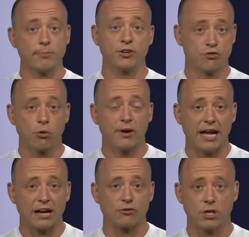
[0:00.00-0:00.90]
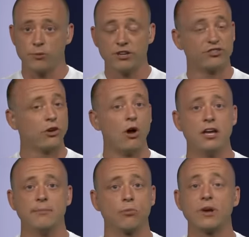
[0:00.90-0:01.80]
from Detroit, actually. We saw
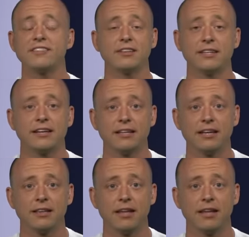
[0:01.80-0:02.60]
him recently at Elite